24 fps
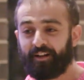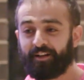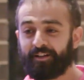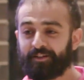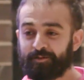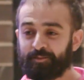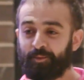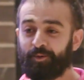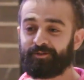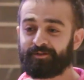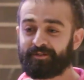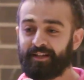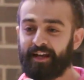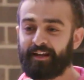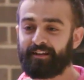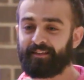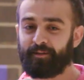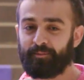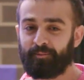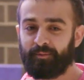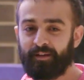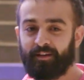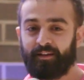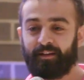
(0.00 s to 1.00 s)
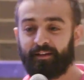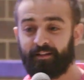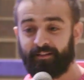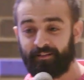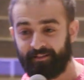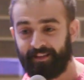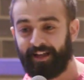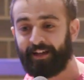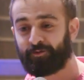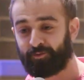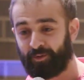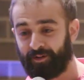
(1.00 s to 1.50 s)
on, it's most likely me,
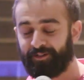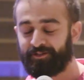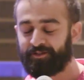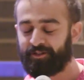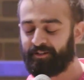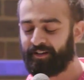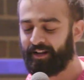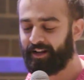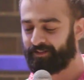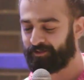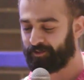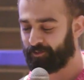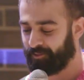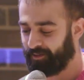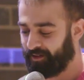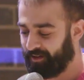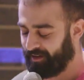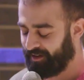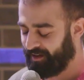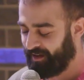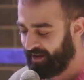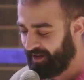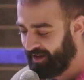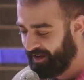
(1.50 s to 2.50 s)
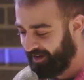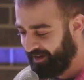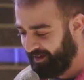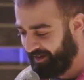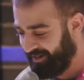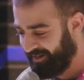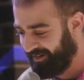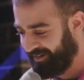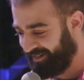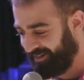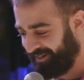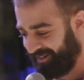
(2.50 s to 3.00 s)
and that's what it turned out to be.
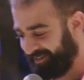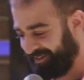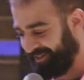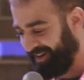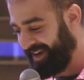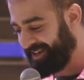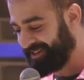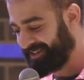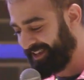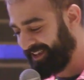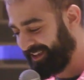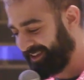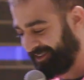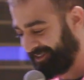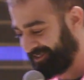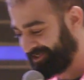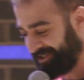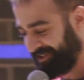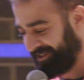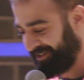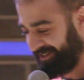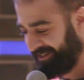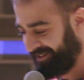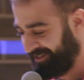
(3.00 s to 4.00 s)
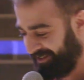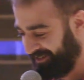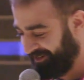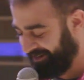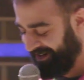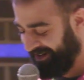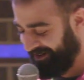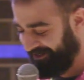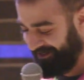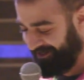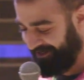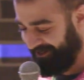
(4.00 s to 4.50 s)
I say getting cheated on,
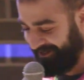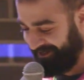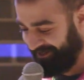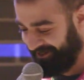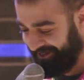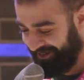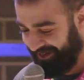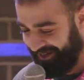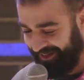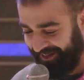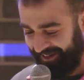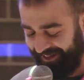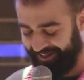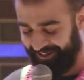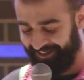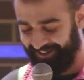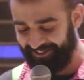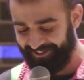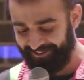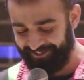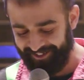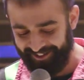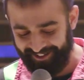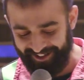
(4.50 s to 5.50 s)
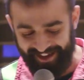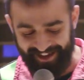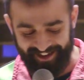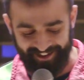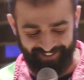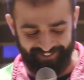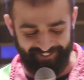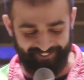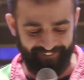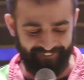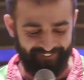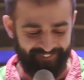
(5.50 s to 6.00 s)
I don't know.
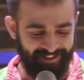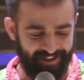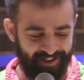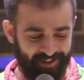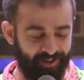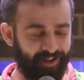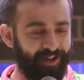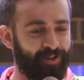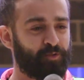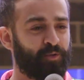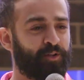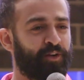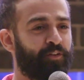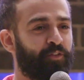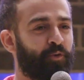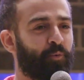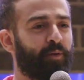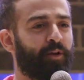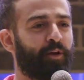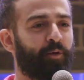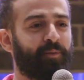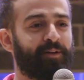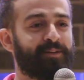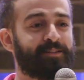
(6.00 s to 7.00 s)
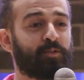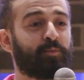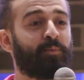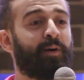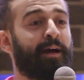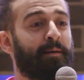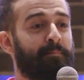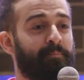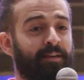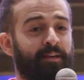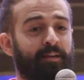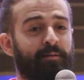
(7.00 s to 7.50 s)
You guys wanna know the real reason
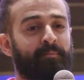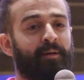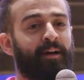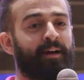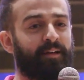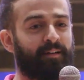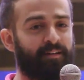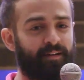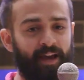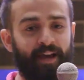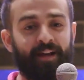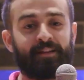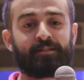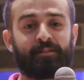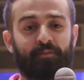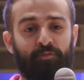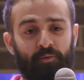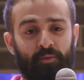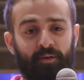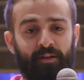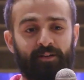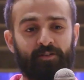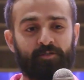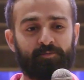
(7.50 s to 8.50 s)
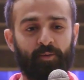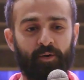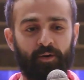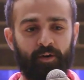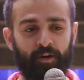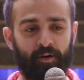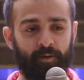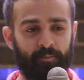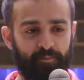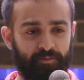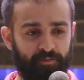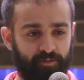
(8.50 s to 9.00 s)
why me and my ex of 3 years broke
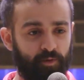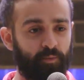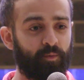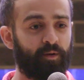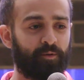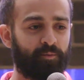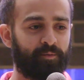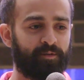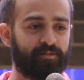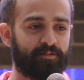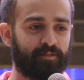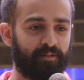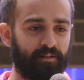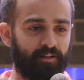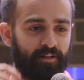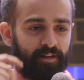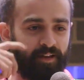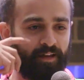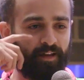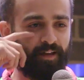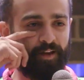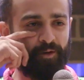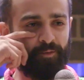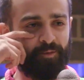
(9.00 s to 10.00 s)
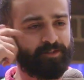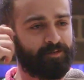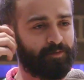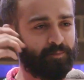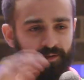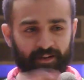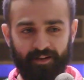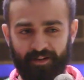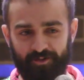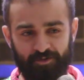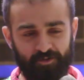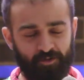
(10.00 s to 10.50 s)
up? The real reason? It wasn't
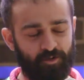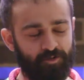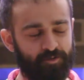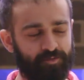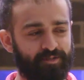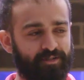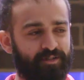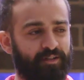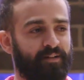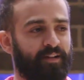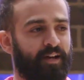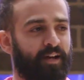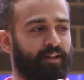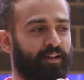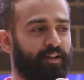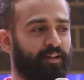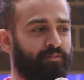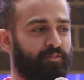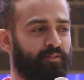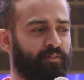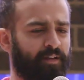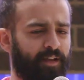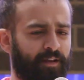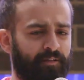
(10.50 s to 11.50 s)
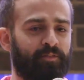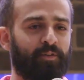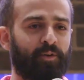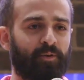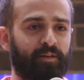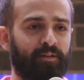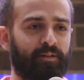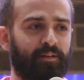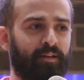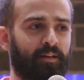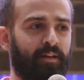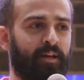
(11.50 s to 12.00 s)
because George Bush did 9/11, even though
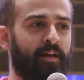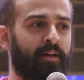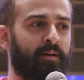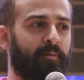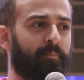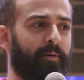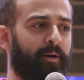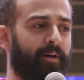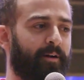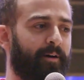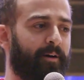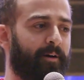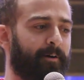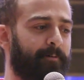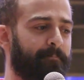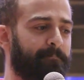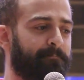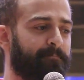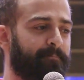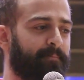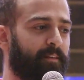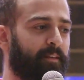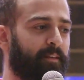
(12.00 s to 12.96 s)
he did. But